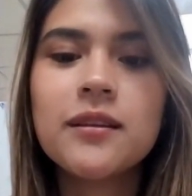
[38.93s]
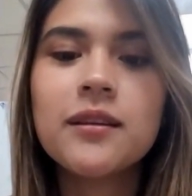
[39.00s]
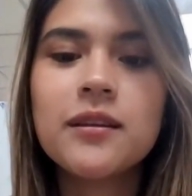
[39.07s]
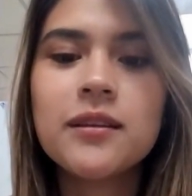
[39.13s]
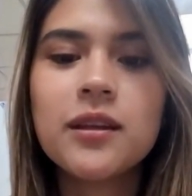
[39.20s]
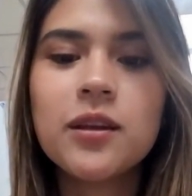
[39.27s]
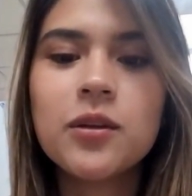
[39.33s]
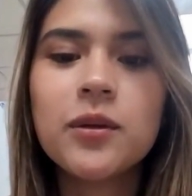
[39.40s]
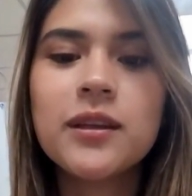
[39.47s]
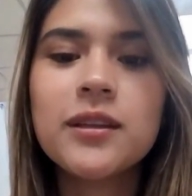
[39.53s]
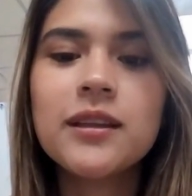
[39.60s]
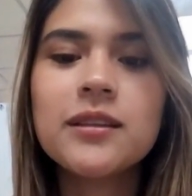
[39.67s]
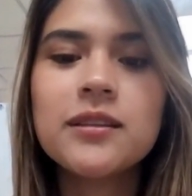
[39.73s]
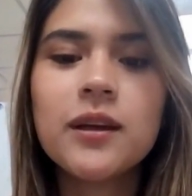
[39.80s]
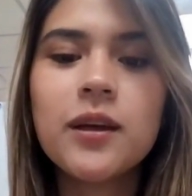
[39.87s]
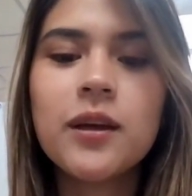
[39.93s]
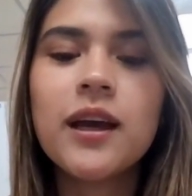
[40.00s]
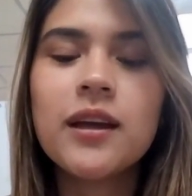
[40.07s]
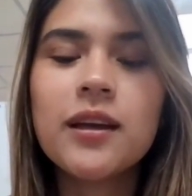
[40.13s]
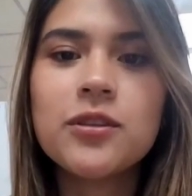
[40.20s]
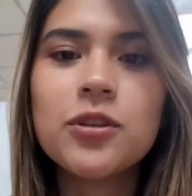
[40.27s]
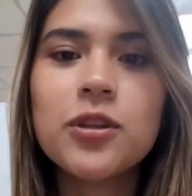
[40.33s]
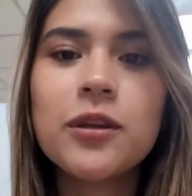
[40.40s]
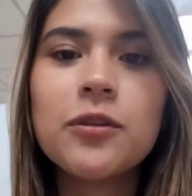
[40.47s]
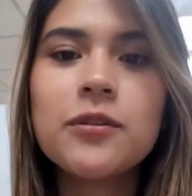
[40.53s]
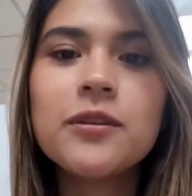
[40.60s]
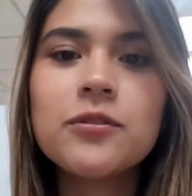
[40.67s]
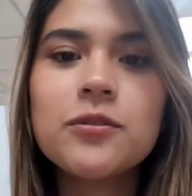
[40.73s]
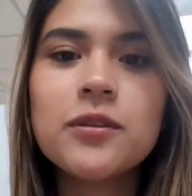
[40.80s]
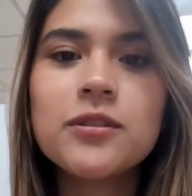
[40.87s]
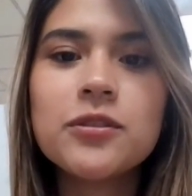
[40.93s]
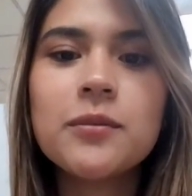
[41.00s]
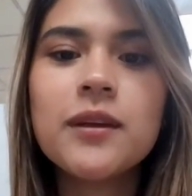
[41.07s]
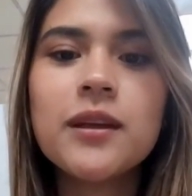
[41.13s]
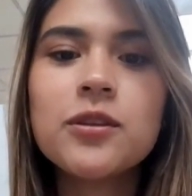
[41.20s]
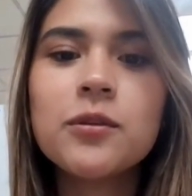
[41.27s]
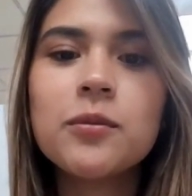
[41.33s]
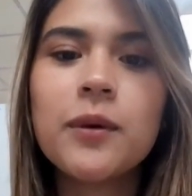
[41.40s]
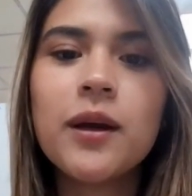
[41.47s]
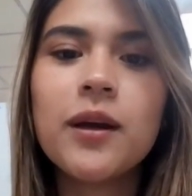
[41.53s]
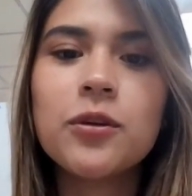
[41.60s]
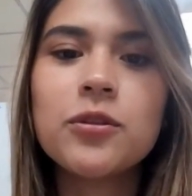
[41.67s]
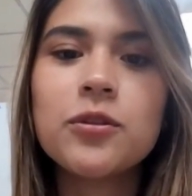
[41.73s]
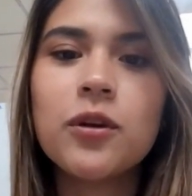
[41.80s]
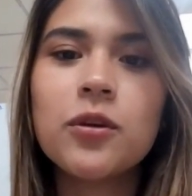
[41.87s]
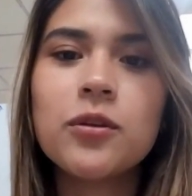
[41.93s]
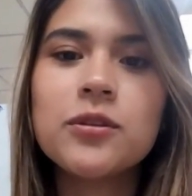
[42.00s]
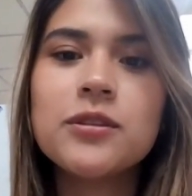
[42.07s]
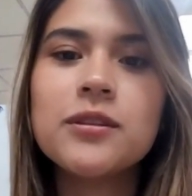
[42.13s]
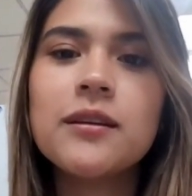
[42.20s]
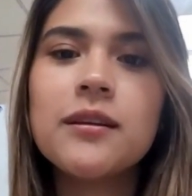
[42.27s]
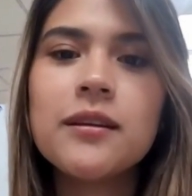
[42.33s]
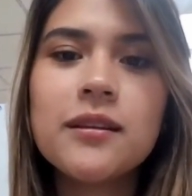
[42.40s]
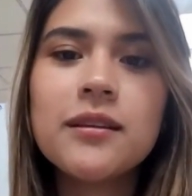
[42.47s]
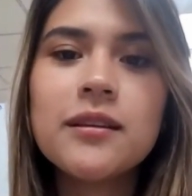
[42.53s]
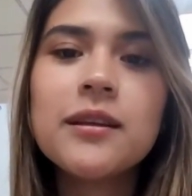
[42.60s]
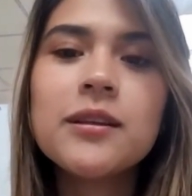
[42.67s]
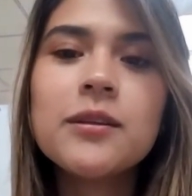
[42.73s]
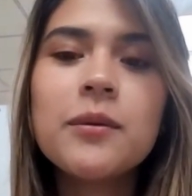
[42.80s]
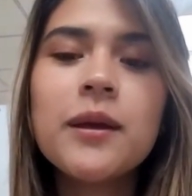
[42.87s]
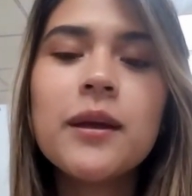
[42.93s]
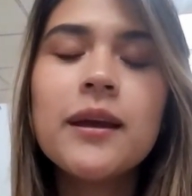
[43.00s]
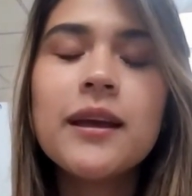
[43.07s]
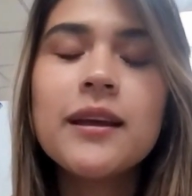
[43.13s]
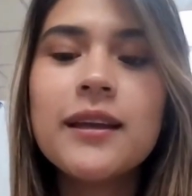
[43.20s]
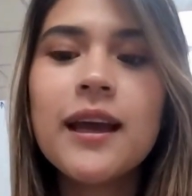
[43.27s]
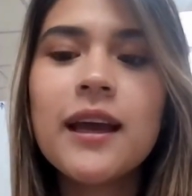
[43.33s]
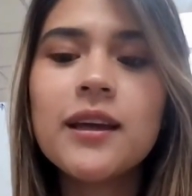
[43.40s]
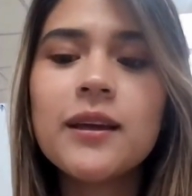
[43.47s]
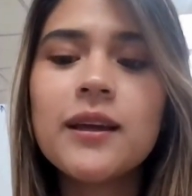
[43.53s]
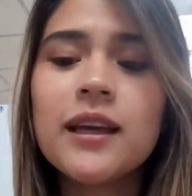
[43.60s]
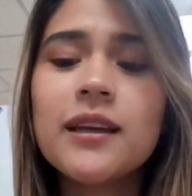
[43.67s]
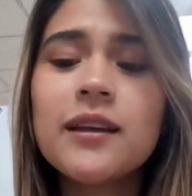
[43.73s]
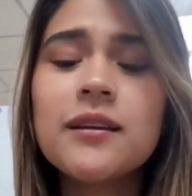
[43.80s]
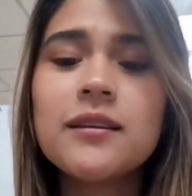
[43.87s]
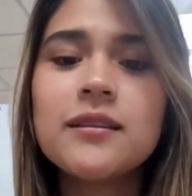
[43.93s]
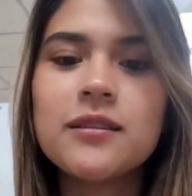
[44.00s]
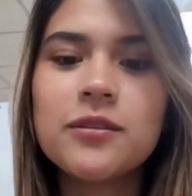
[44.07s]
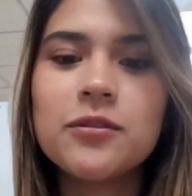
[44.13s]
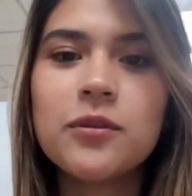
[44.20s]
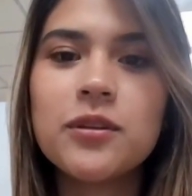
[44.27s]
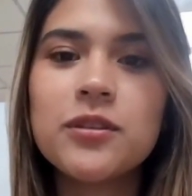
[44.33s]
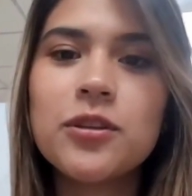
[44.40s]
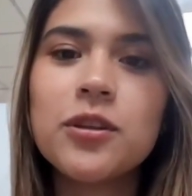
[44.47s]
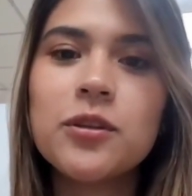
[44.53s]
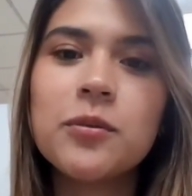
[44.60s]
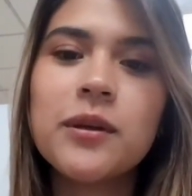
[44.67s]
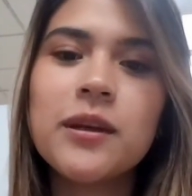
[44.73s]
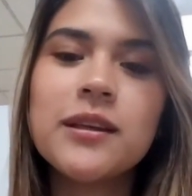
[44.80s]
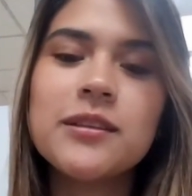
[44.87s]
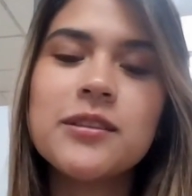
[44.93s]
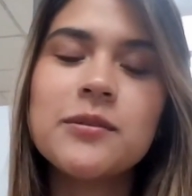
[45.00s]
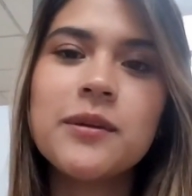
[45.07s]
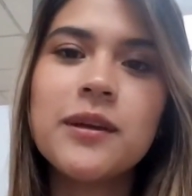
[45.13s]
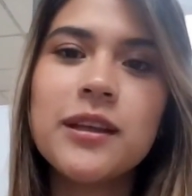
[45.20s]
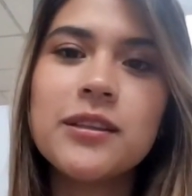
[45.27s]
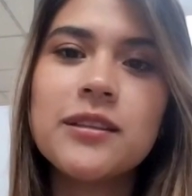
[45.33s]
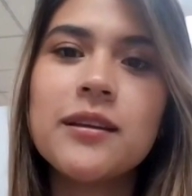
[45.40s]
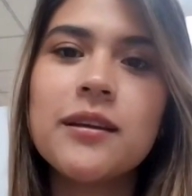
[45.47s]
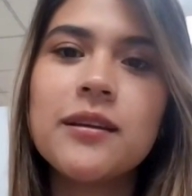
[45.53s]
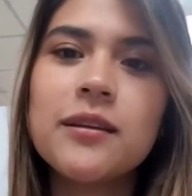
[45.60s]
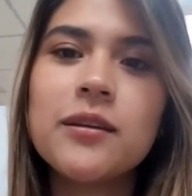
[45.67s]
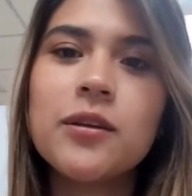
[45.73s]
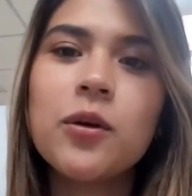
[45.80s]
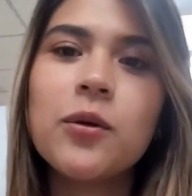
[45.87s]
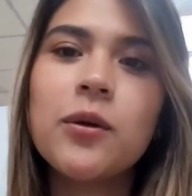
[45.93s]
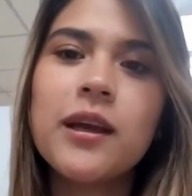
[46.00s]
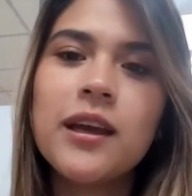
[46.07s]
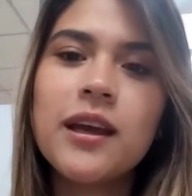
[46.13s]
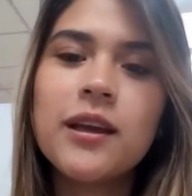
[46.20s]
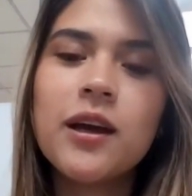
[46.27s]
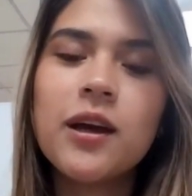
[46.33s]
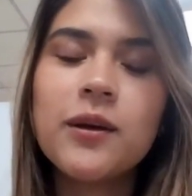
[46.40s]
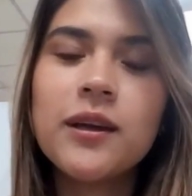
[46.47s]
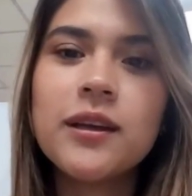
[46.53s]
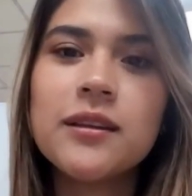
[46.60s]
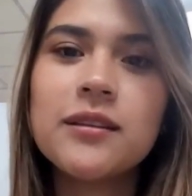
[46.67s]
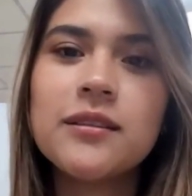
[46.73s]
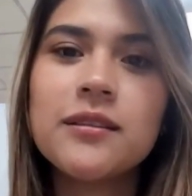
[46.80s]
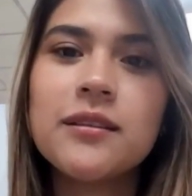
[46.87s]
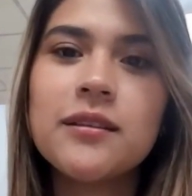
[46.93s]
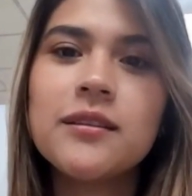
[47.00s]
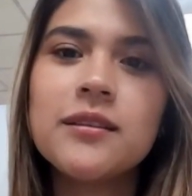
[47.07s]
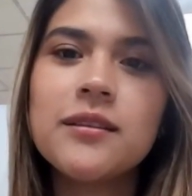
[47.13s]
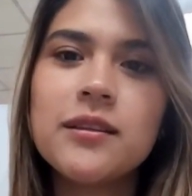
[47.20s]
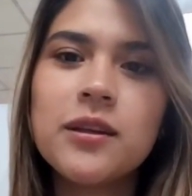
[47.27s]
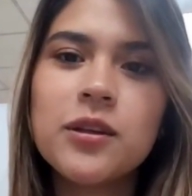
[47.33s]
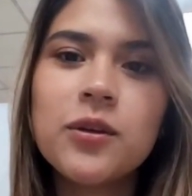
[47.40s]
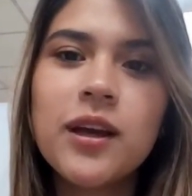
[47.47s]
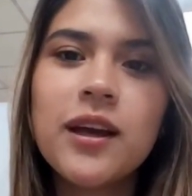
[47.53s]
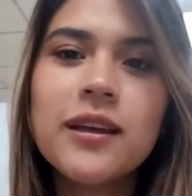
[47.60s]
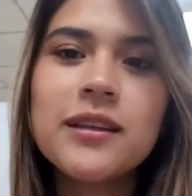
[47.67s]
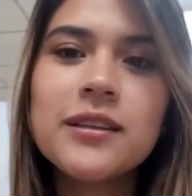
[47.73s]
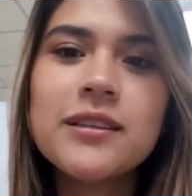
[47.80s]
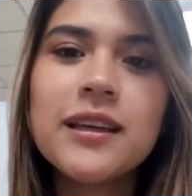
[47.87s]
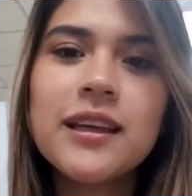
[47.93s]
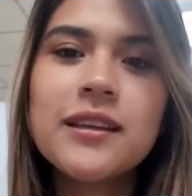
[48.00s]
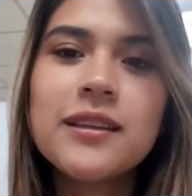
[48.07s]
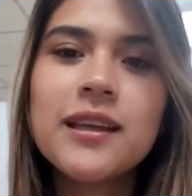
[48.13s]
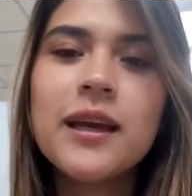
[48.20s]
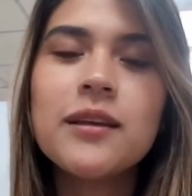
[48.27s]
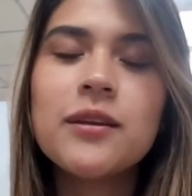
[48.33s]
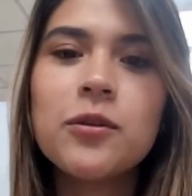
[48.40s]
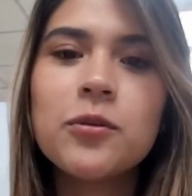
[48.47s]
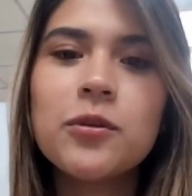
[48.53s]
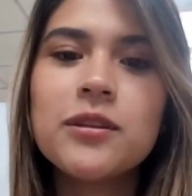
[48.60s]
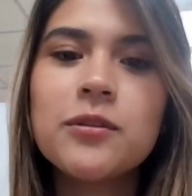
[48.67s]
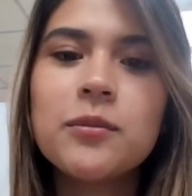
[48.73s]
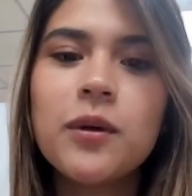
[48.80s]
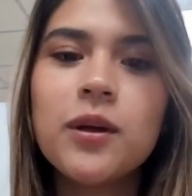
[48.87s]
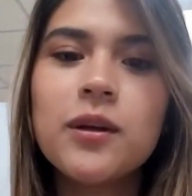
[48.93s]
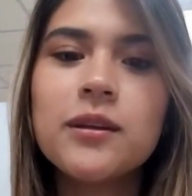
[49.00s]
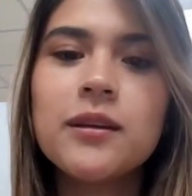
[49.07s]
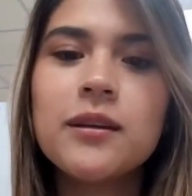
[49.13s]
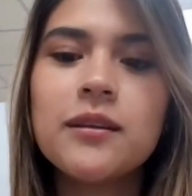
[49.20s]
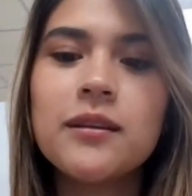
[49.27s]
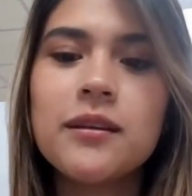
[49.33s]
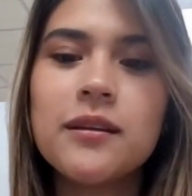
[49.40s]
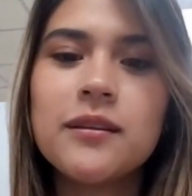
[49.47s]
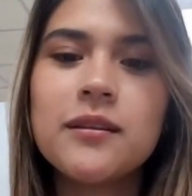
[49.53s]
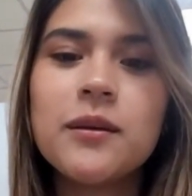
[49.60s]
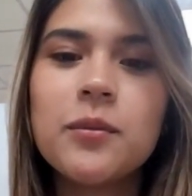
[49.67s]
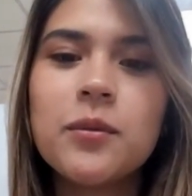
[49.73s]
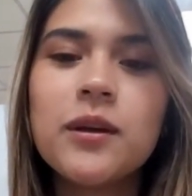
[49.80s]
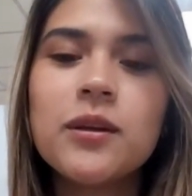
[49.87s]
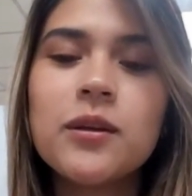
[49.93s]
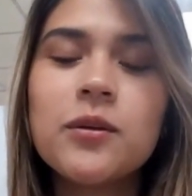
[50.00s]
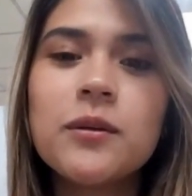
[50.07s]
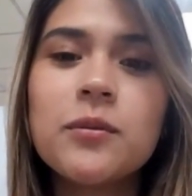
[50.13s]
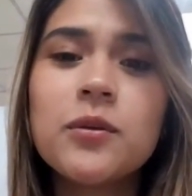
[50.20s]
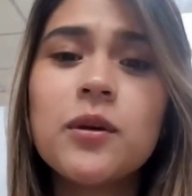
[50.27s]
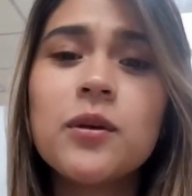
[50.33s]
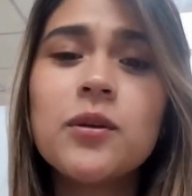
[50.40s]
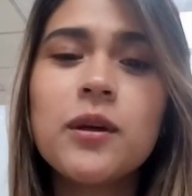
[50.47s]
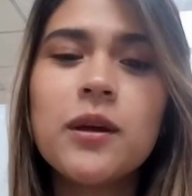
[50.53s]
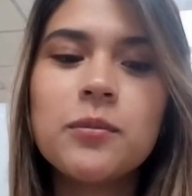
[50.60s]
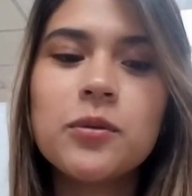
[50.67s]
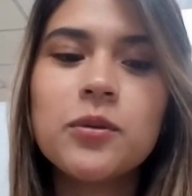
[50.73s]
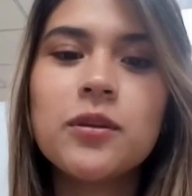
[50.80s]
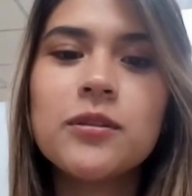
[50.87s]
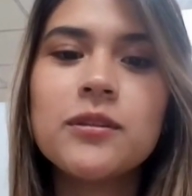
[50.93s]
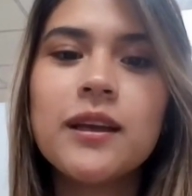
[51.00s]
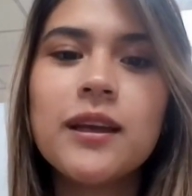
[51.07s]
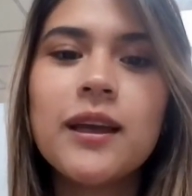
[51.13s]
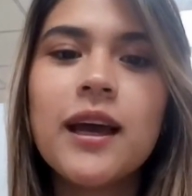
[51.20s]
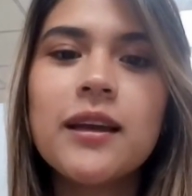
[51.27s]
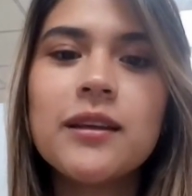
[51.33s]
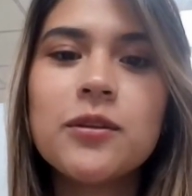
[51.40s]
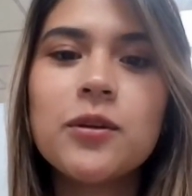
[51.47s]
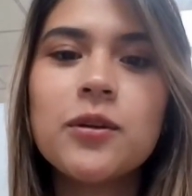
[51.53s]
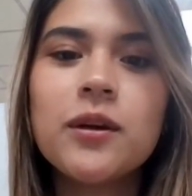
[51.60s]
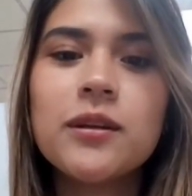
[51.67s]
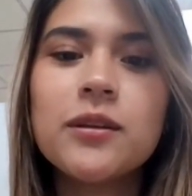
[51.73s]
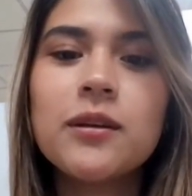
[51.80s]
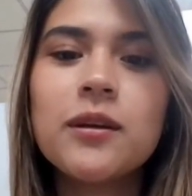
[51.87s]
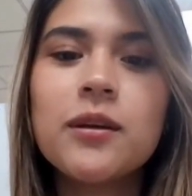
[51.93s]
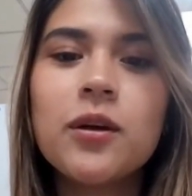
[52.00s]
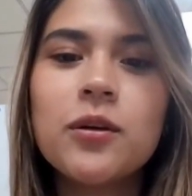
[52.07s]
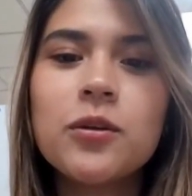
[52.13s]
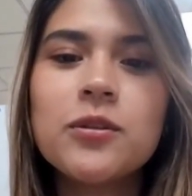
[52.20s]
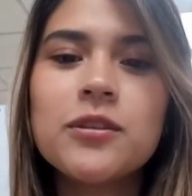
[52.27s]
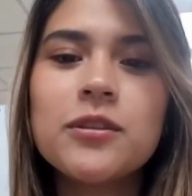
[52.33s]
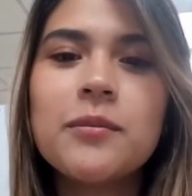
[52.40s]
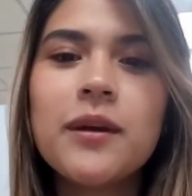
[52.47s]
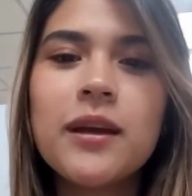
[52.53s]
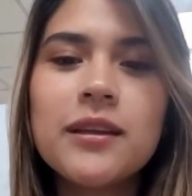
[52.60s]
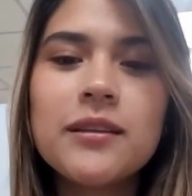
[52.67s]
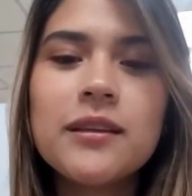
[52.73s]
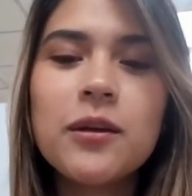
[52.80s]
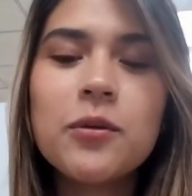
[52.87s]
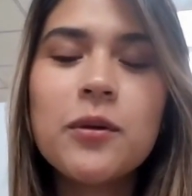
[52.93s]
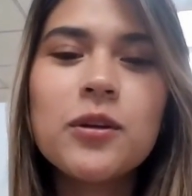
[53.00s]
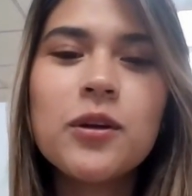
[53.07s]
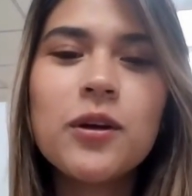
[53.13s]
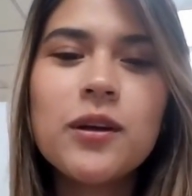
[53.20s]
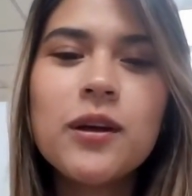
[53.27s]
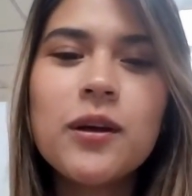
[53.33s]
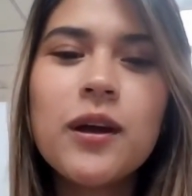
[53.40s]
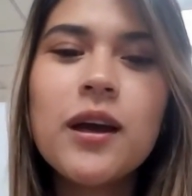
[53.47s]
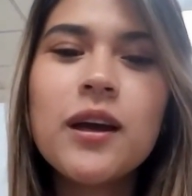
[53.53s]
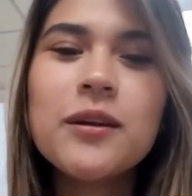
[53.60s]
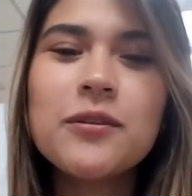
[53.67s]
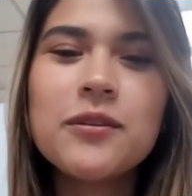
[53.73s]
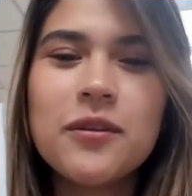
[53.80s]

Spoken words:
The USSR had achieved the first major milestones: the Sputnik satellite, the first human in space, Yuri Gagarin. The United States had to respond. The Mercury program proved that astronauts could go to space and return alive.